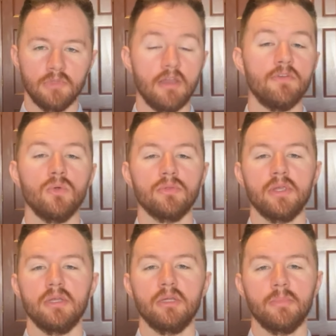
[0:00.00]
If you were
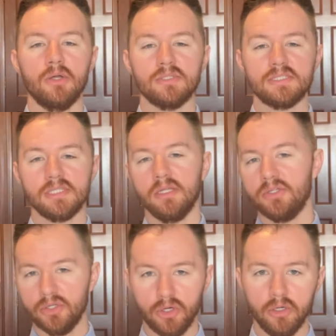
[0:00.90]
thinking about selling your
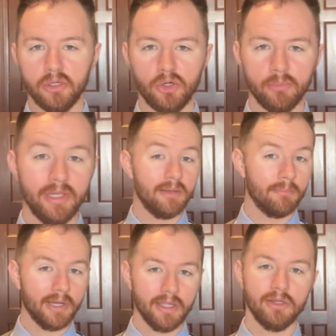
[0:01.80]
current home and
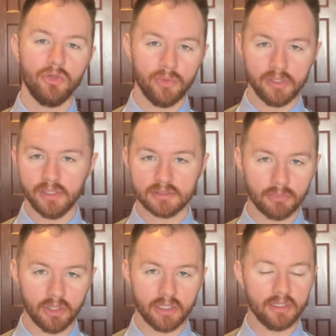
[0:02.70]
buying a new one in this
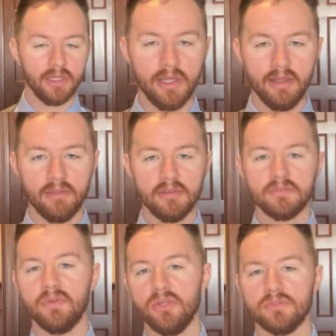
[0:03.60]
market, this
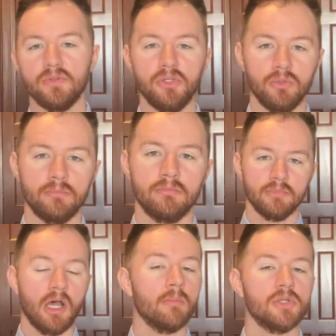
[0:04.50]
video is for you.
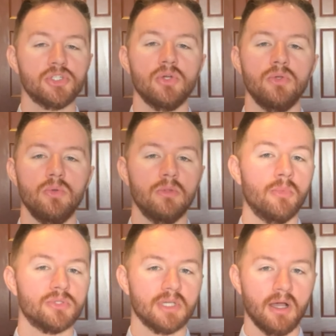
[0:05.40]
I'm going to show you the
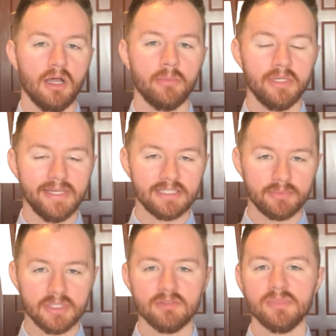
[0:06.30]
most common
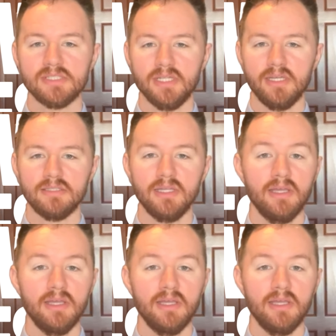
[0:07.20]
expensive mistakes